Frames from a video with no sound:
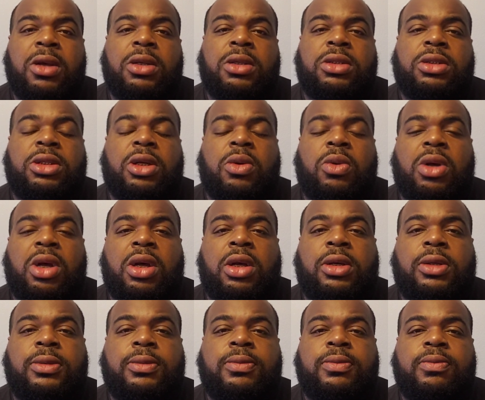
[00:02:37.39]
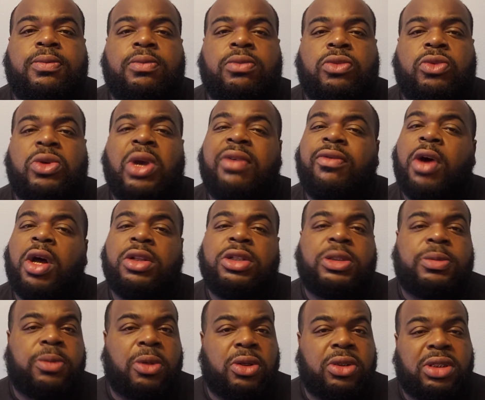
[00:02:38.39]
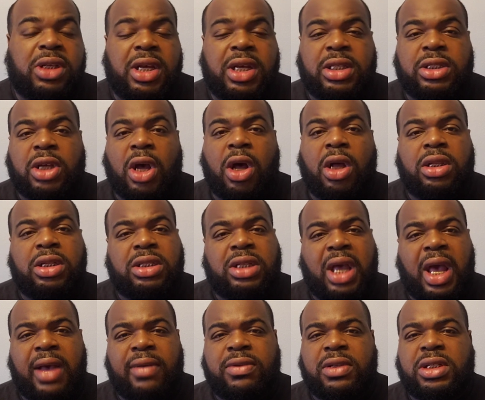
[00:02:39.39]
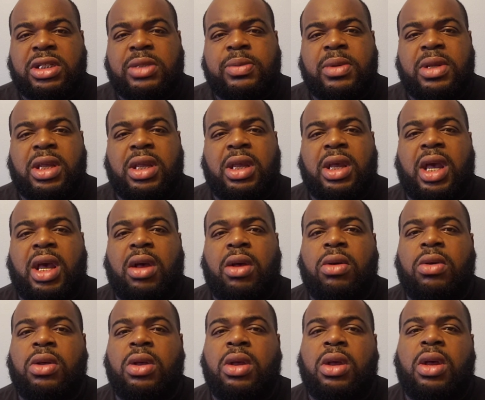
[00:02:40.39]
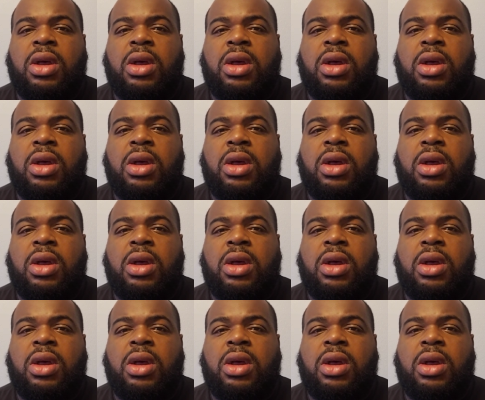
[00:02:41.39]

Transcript: So you have all these protests, all these athletes speaking out,